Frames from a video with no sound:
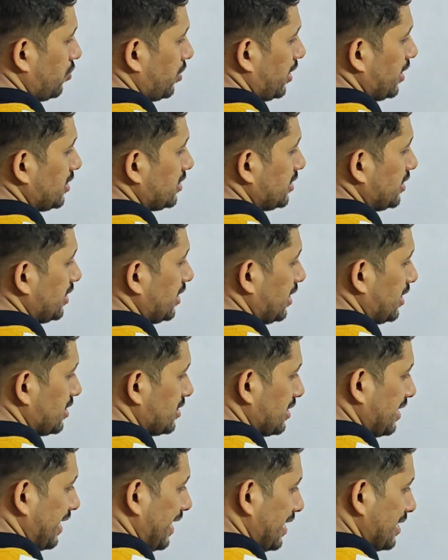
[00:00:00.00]
4ac
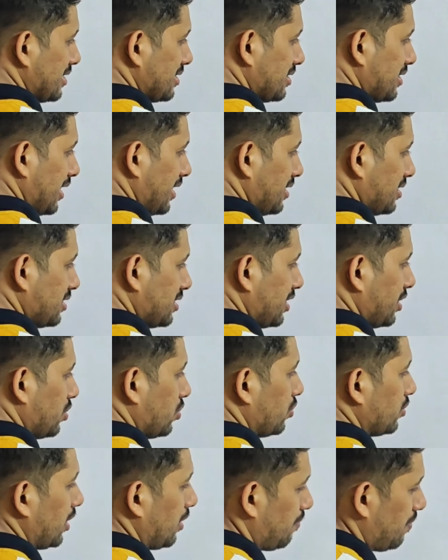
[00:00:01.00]
is less than
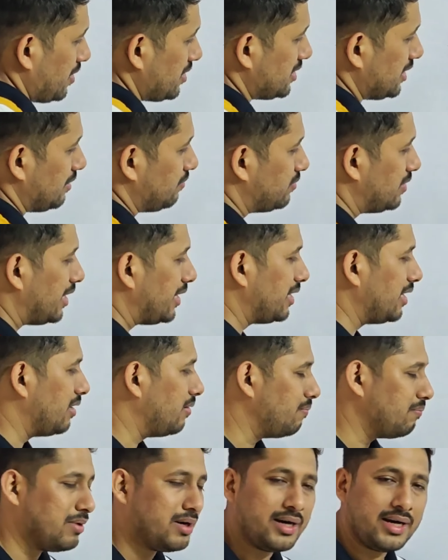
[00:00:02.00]
0, that means if the
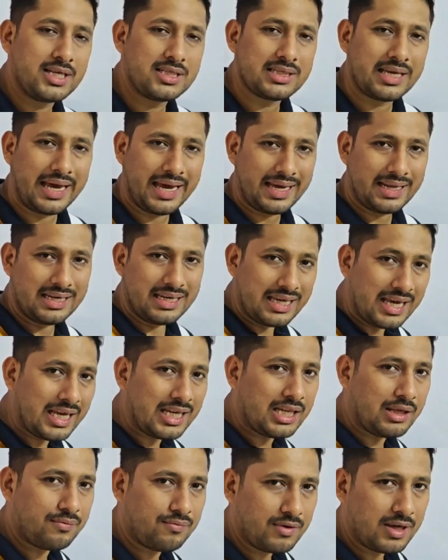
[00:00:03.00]
number is
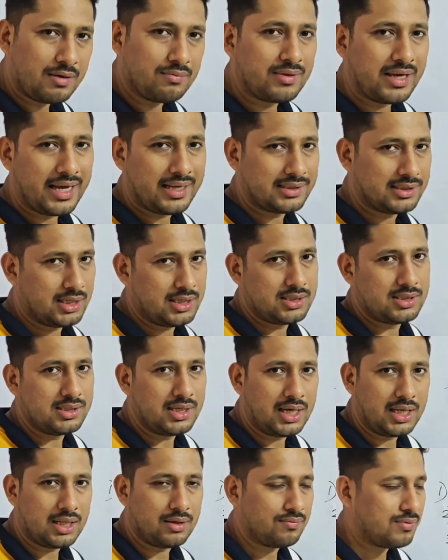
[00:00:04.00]
negative, if the answer is
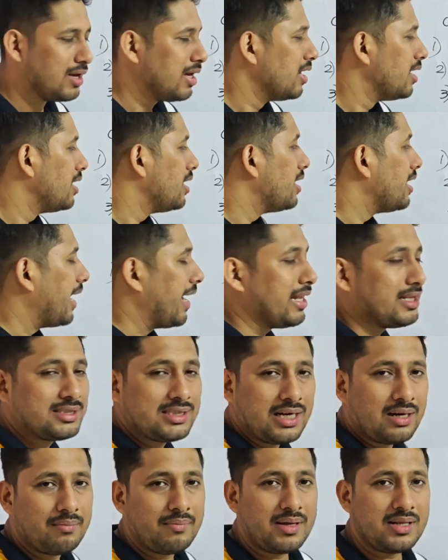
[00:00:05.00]
negative,
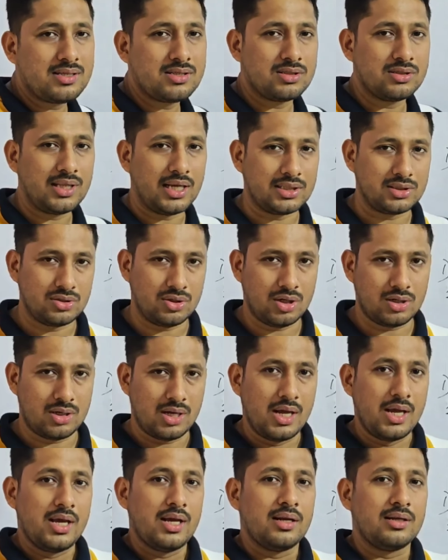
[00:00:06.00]
answer means does
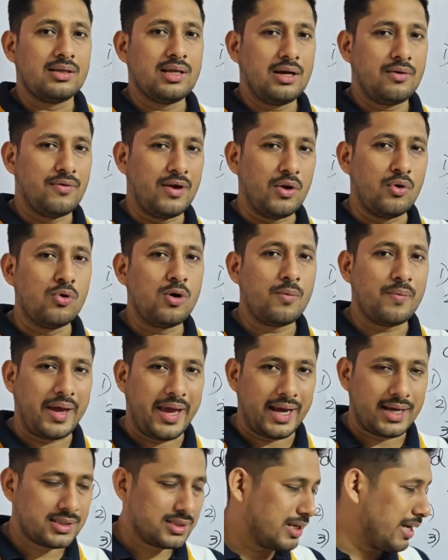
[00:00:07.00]
not the value of
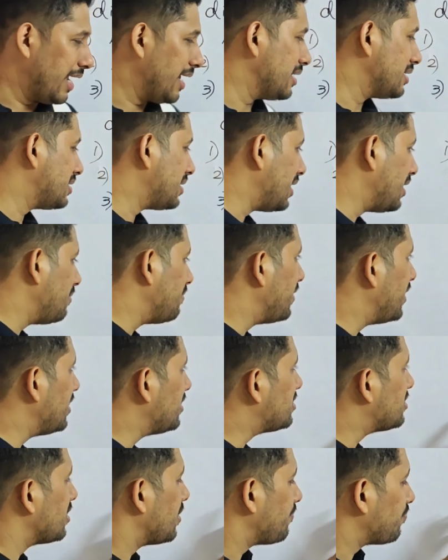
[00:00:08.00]
x, answer
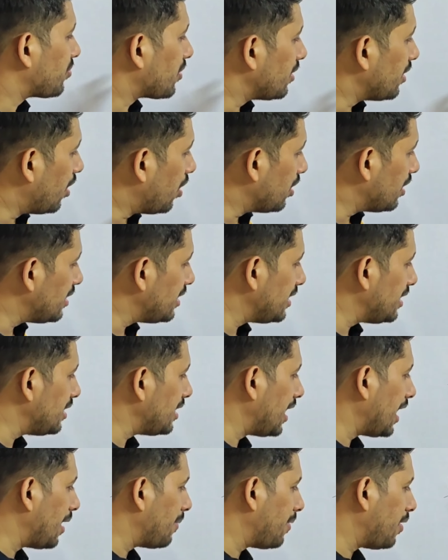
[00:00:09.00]
means only